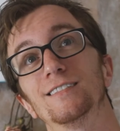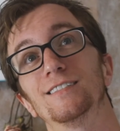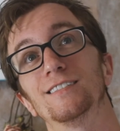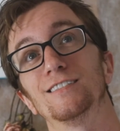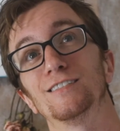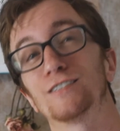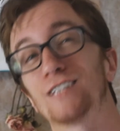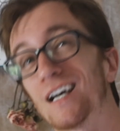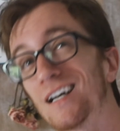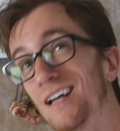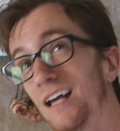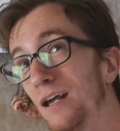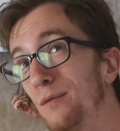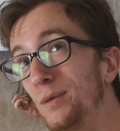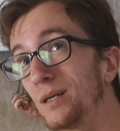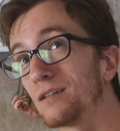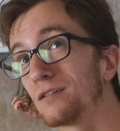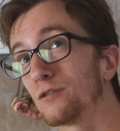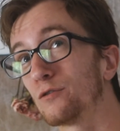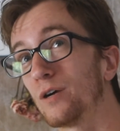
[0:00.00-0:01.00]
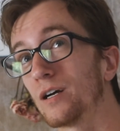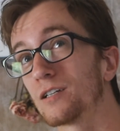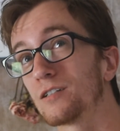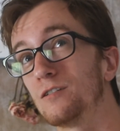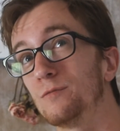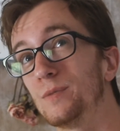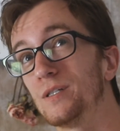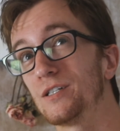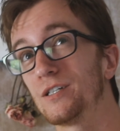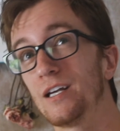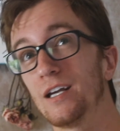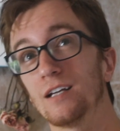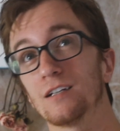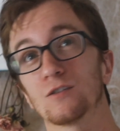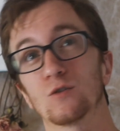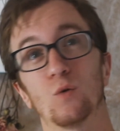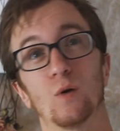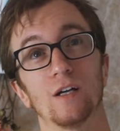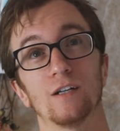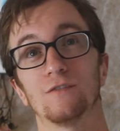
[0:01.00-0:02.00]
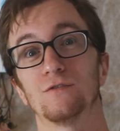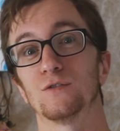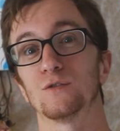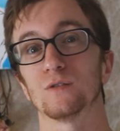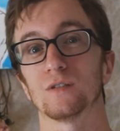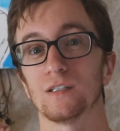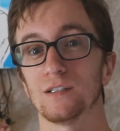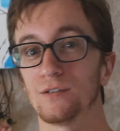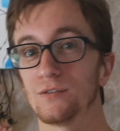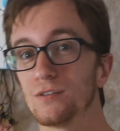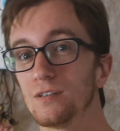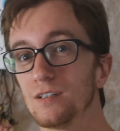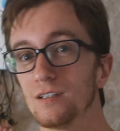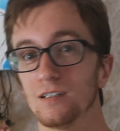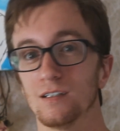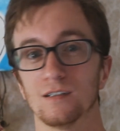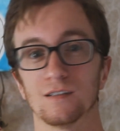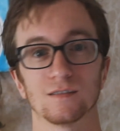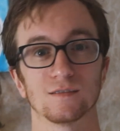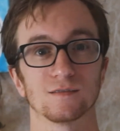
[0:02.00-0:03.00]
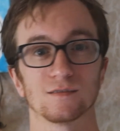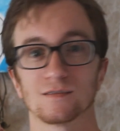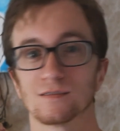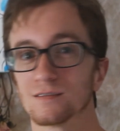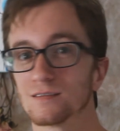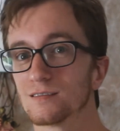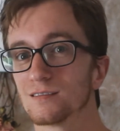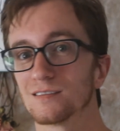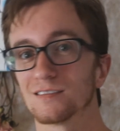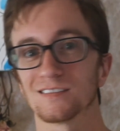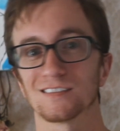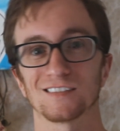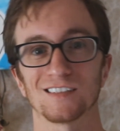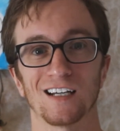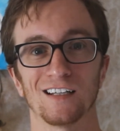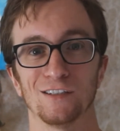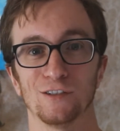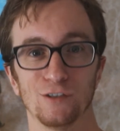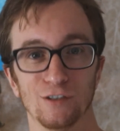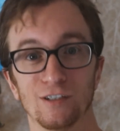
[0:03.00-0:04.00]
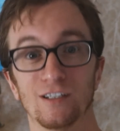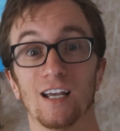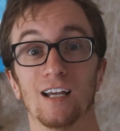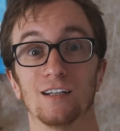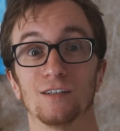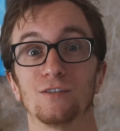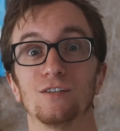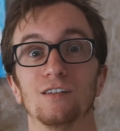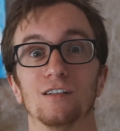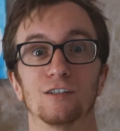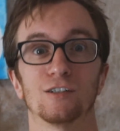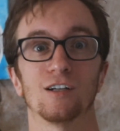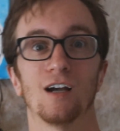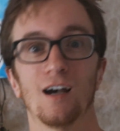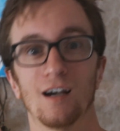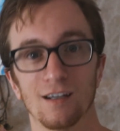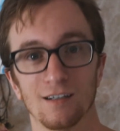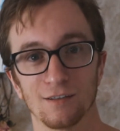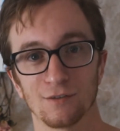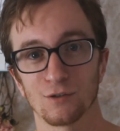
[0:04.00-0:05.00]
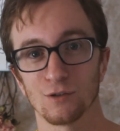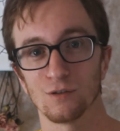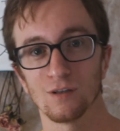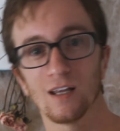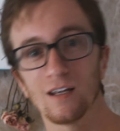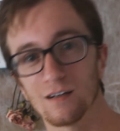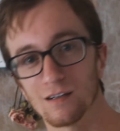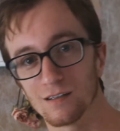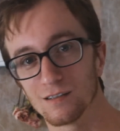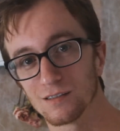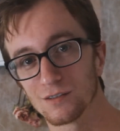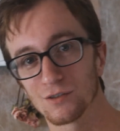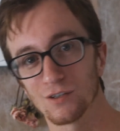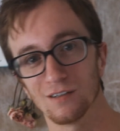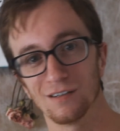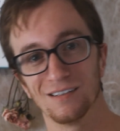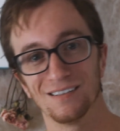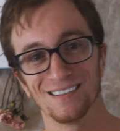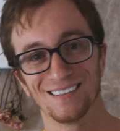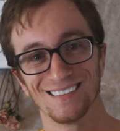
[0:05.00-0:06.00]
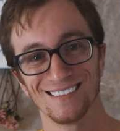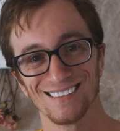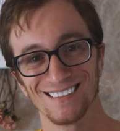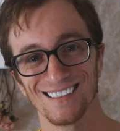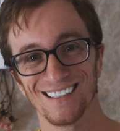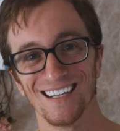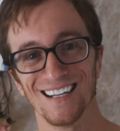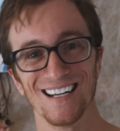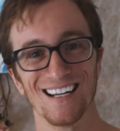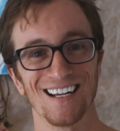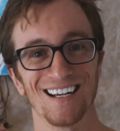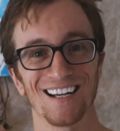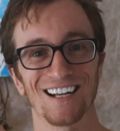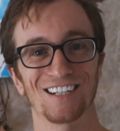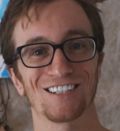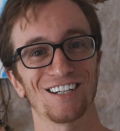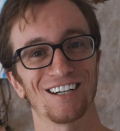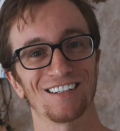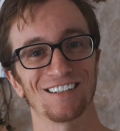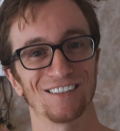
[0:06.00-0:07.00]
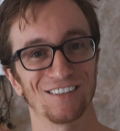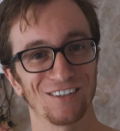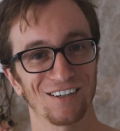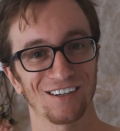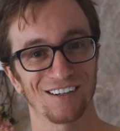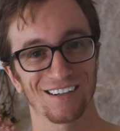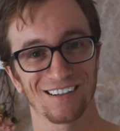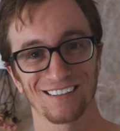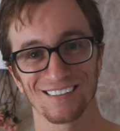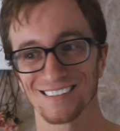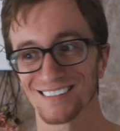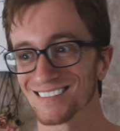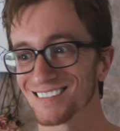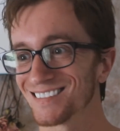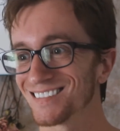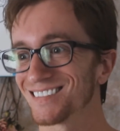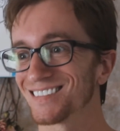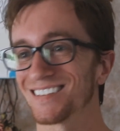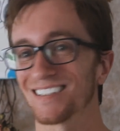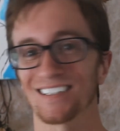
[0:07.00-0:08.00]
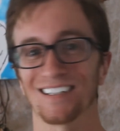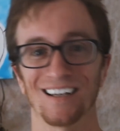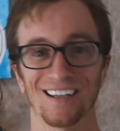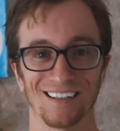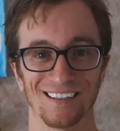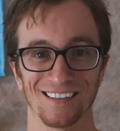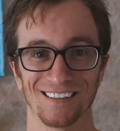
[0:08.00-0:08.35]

you're kind of aiming in directions you can't quite fully see, and you can't see the shot until later. So I shot in dark again.